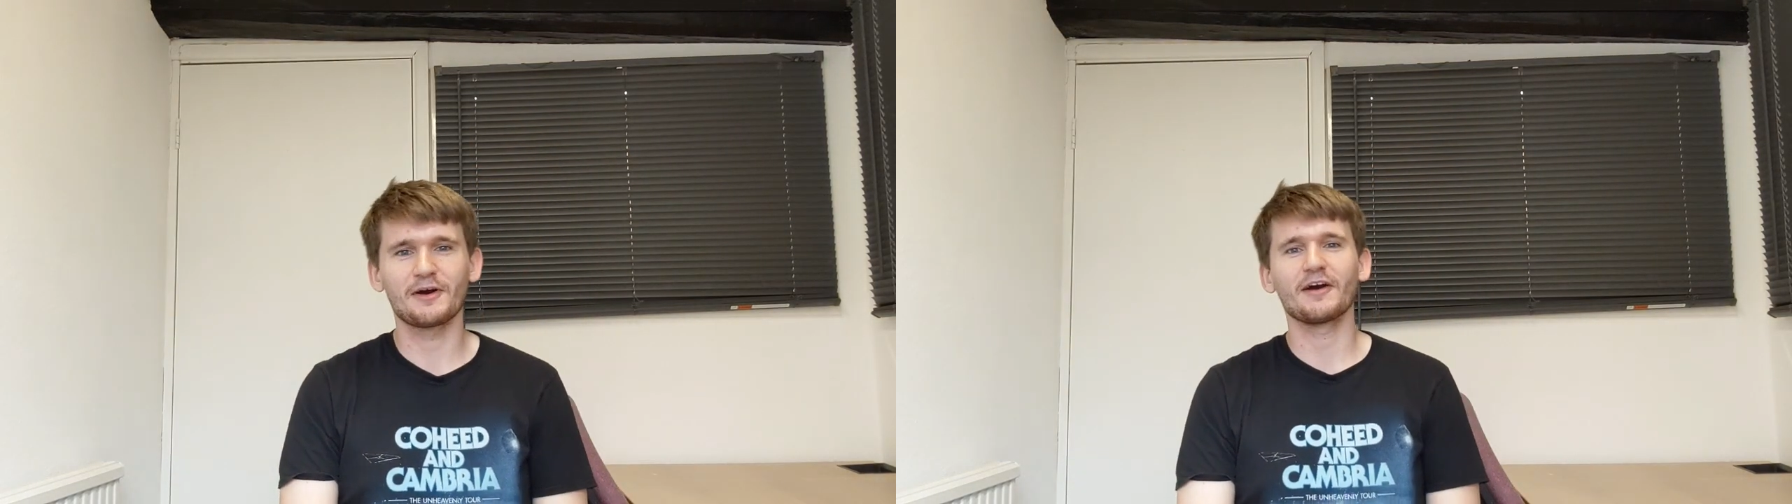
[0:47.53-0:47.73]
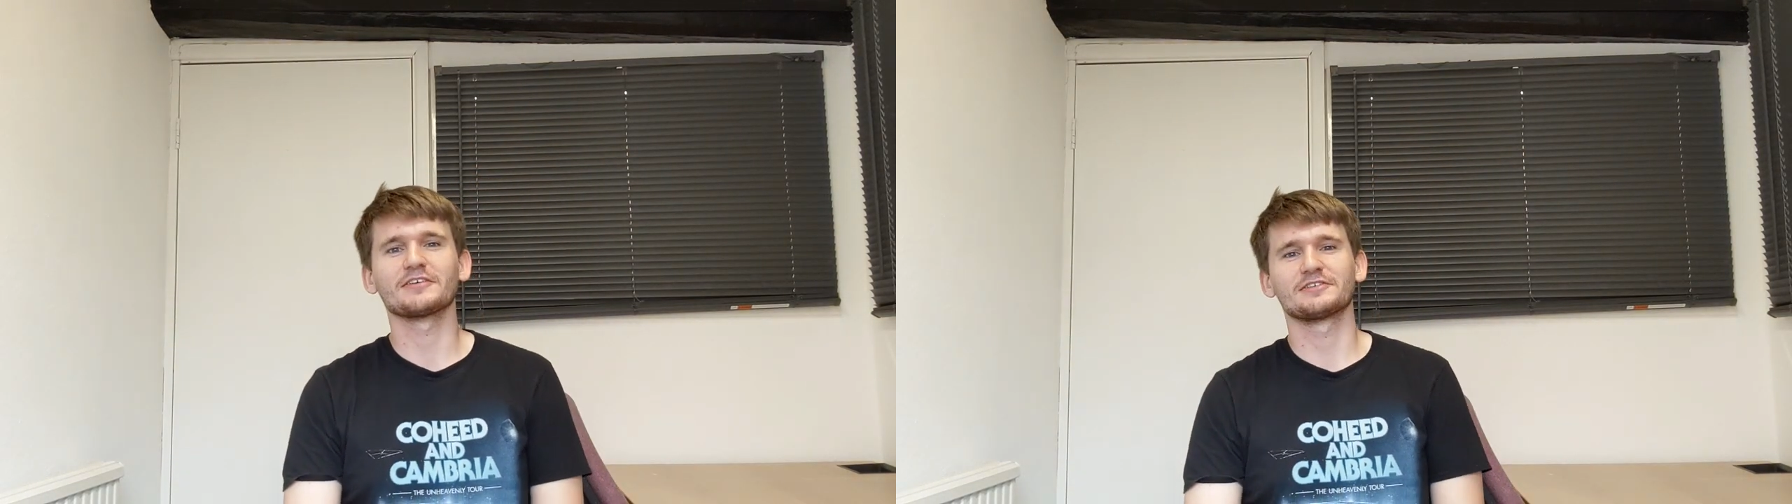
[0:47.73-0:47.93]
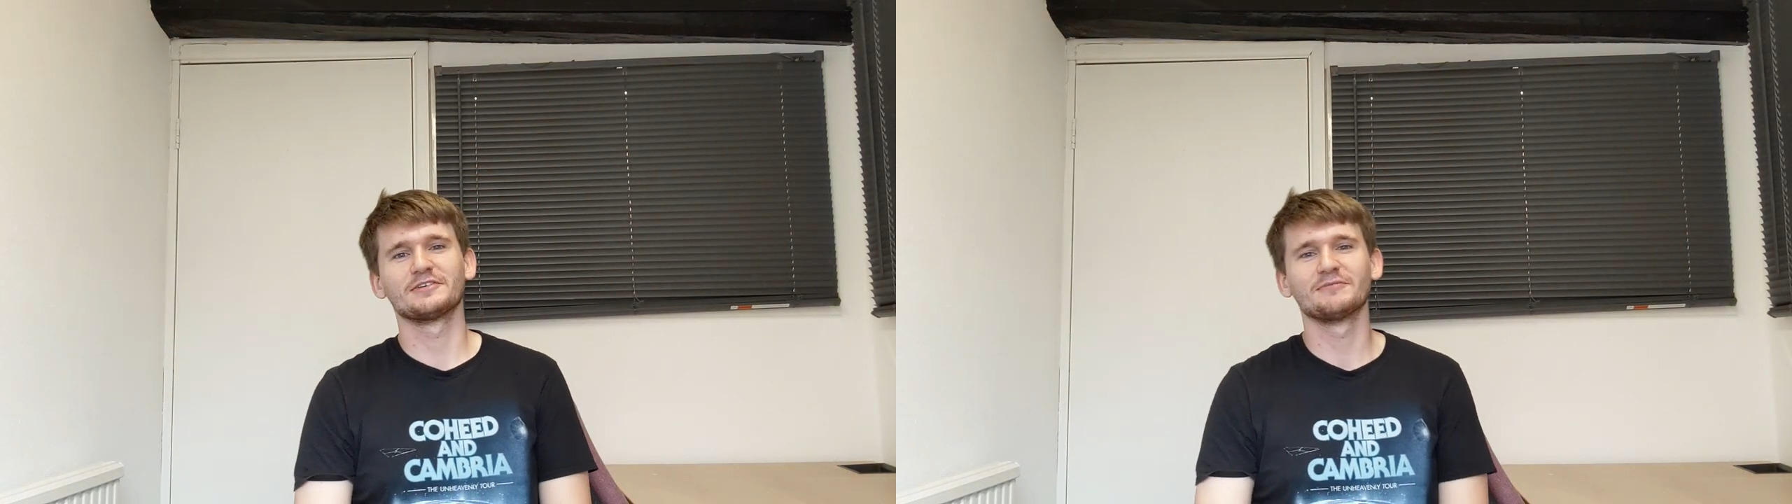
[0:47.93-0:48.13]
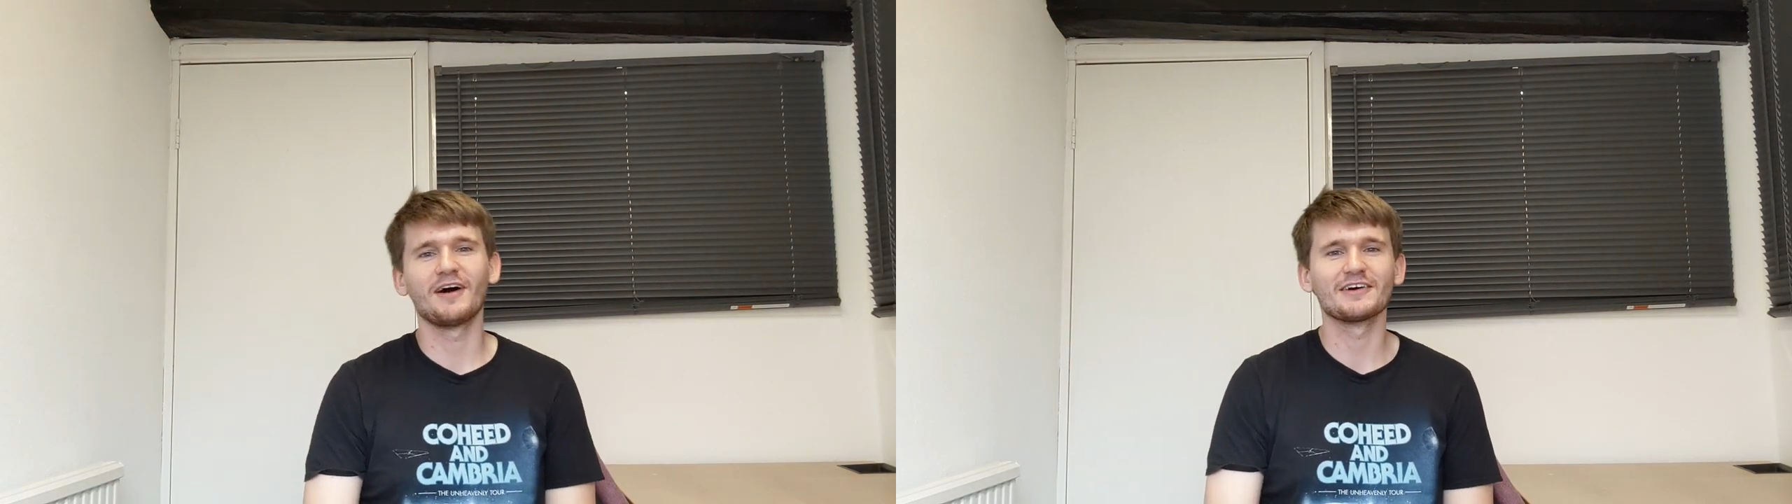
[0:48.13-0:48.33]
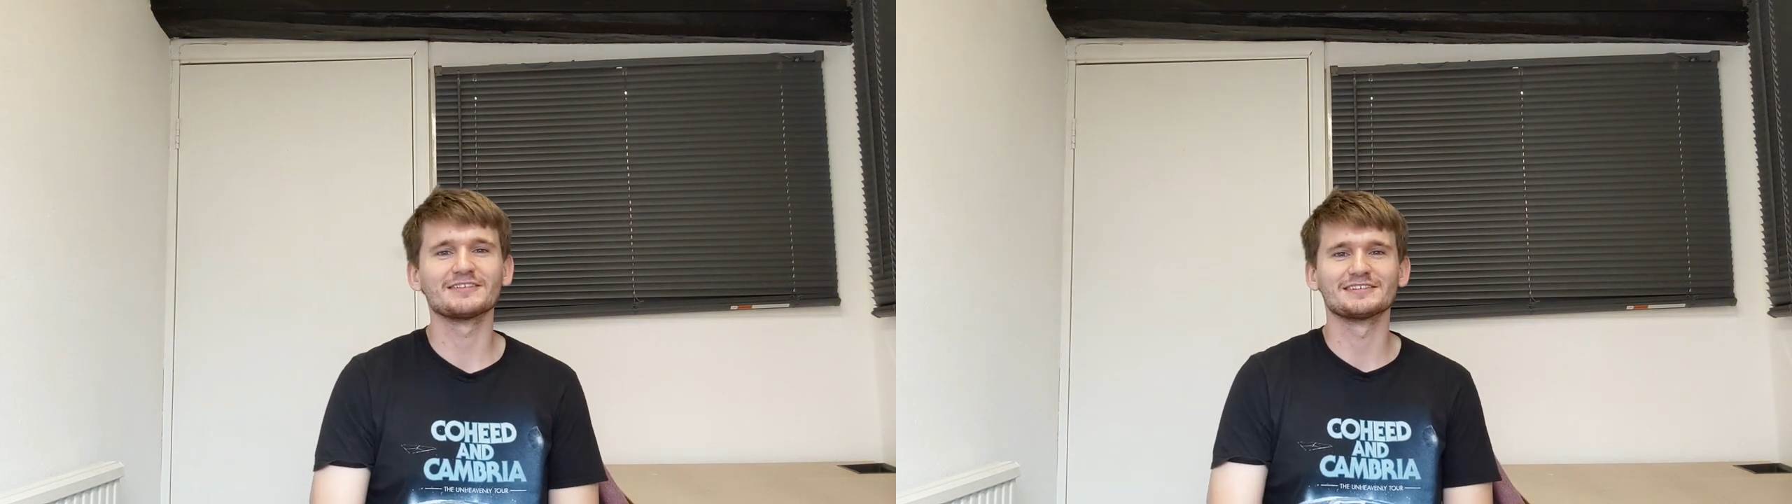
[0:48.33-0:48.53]
a personal
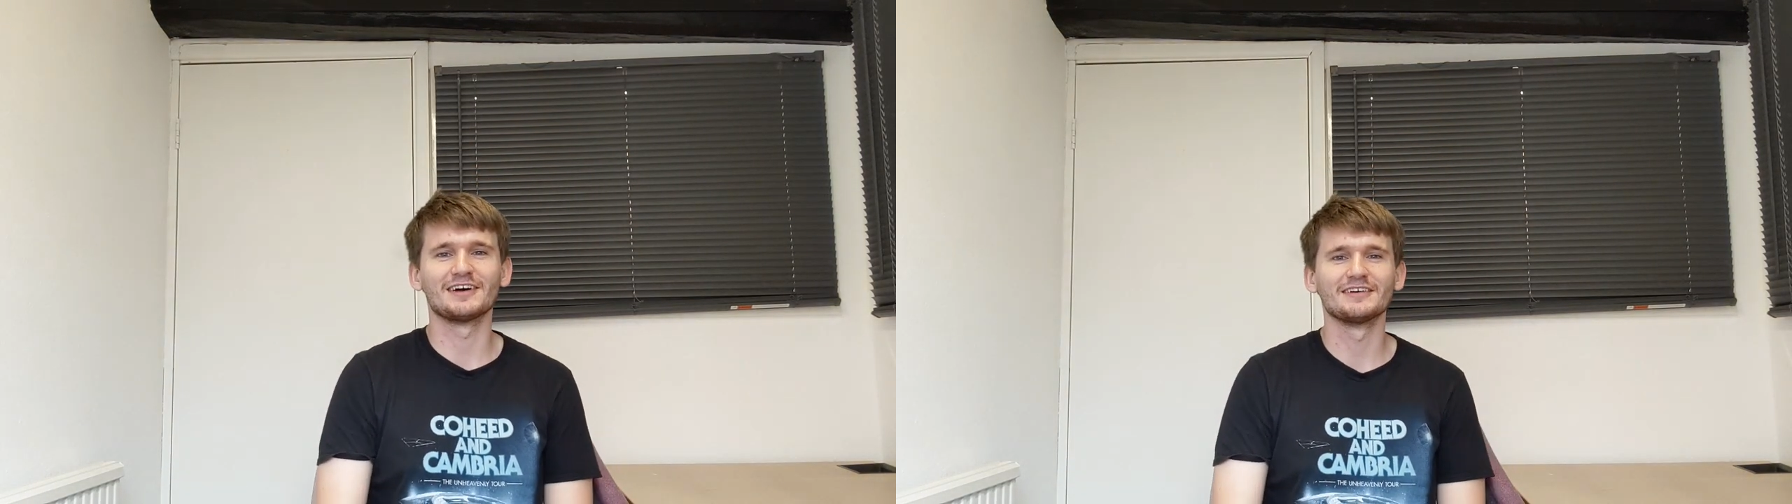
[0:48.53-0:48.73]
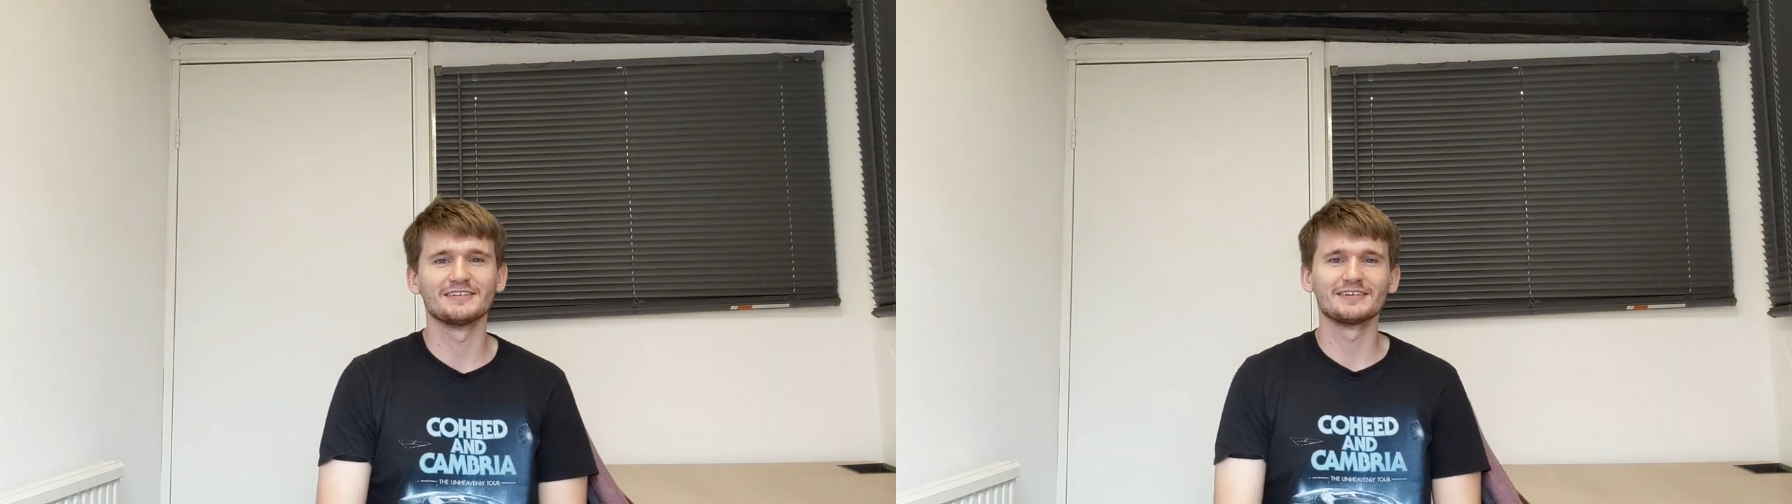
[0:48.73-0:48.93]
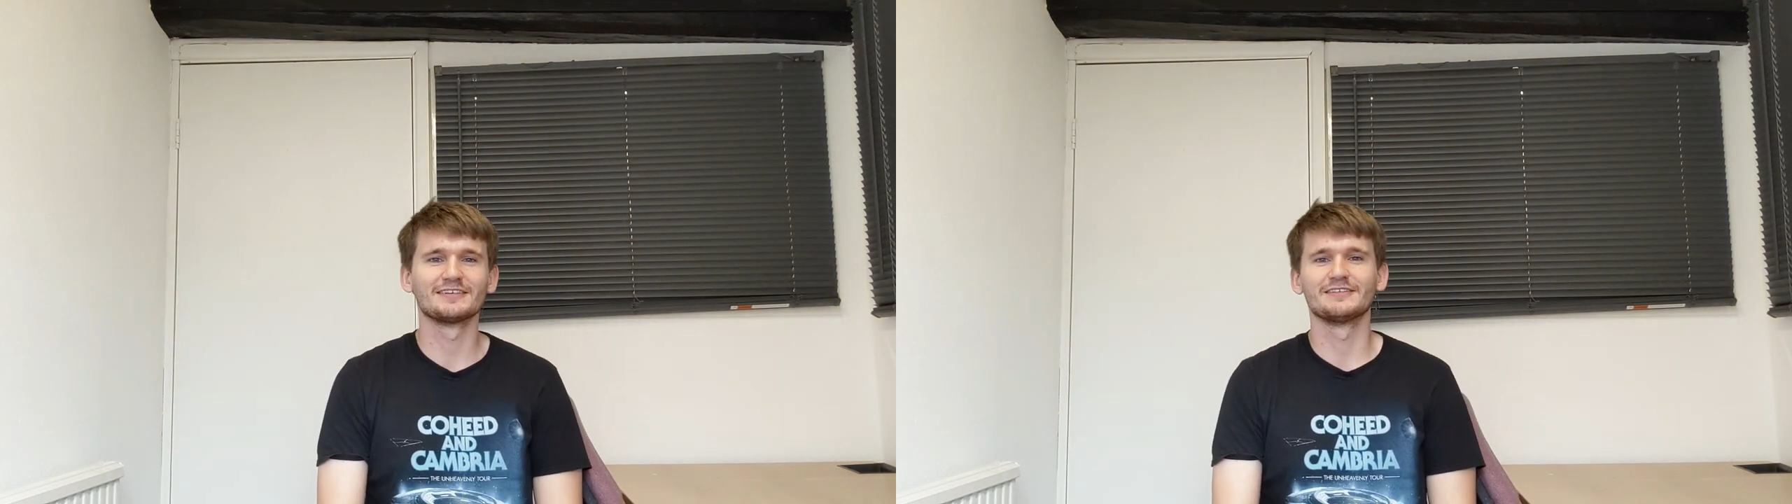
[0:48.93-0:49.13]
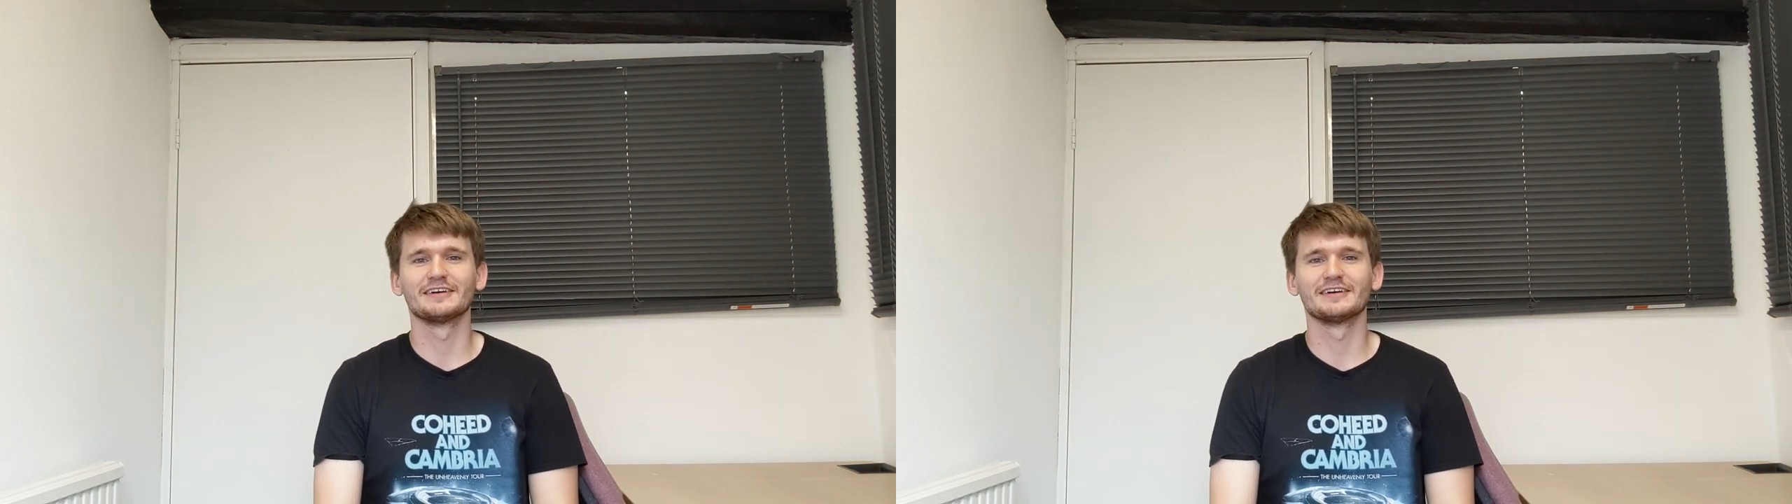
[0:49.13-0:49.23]
milestone,